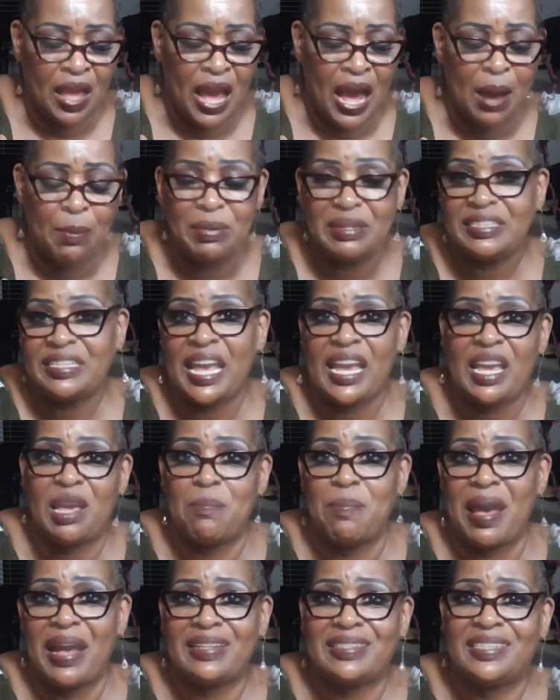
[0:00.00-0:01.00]
I'm gonna take
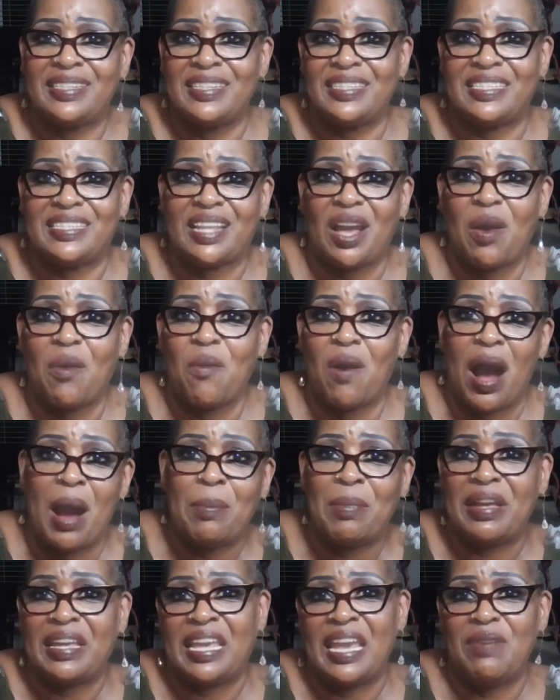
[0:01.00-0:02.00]
it back to the store.
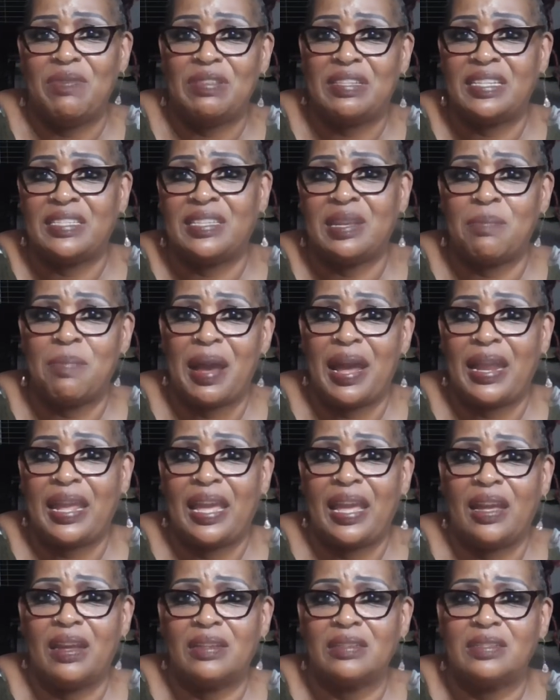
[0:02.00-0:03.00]
I'm gonna give it to
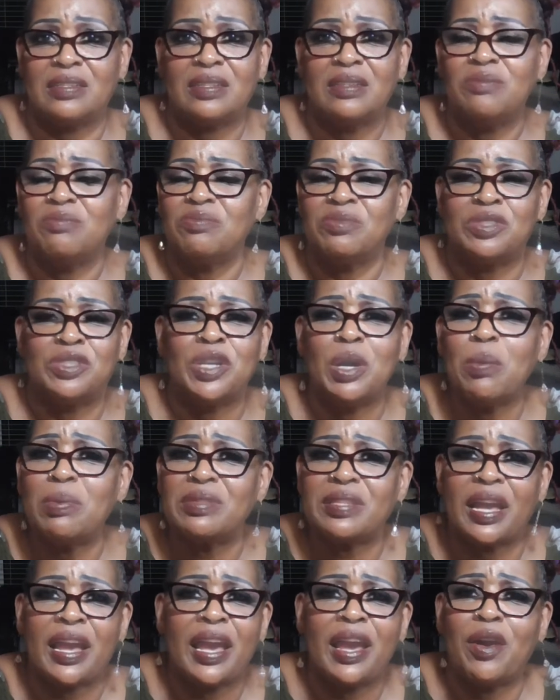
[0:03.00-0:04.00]
somebody else." do
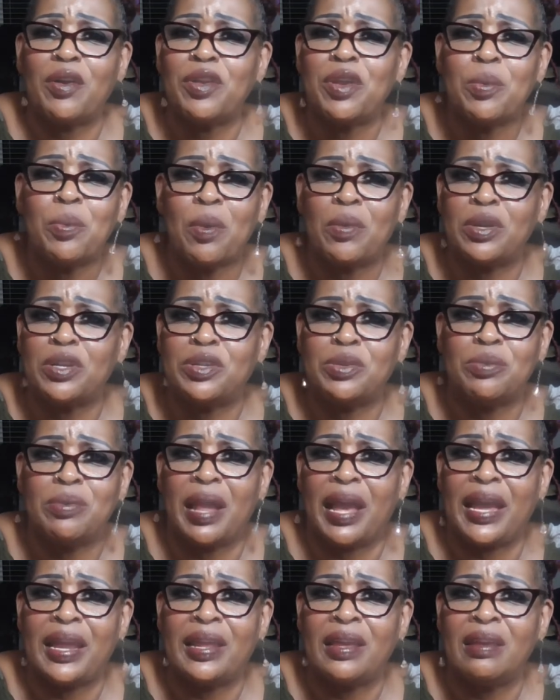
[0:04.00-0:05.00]
what the hell you want to do,
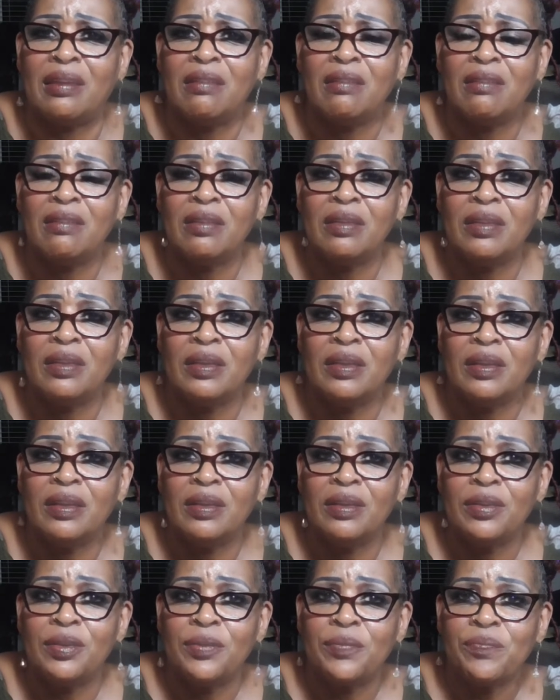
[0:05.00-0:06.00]
lady.
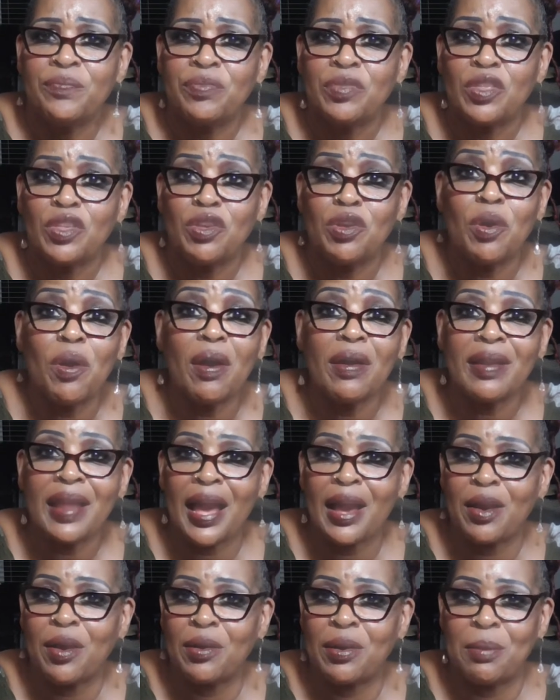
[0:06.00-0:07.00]
You are
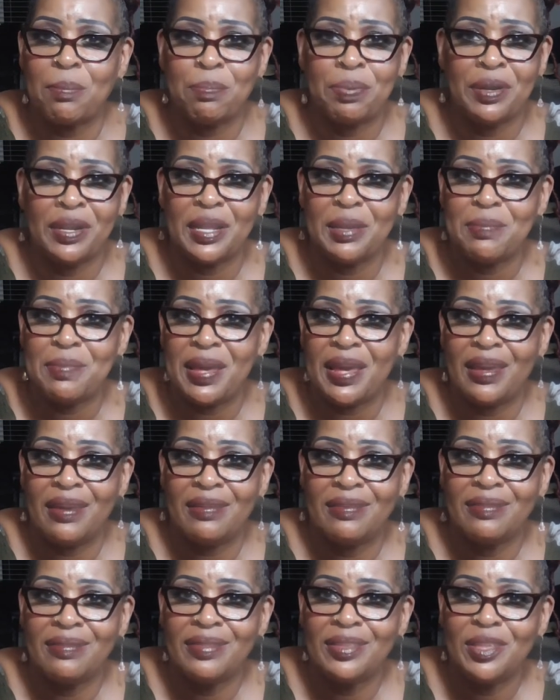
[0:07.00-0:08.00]
not going to bully
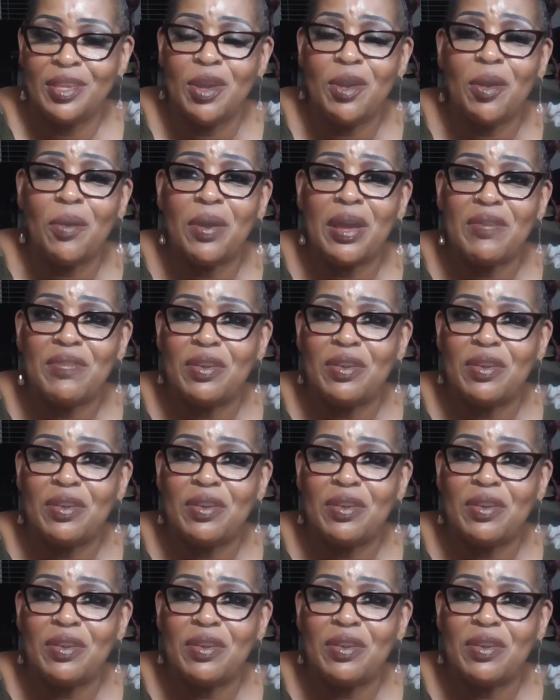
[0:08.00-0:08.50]
me. You don't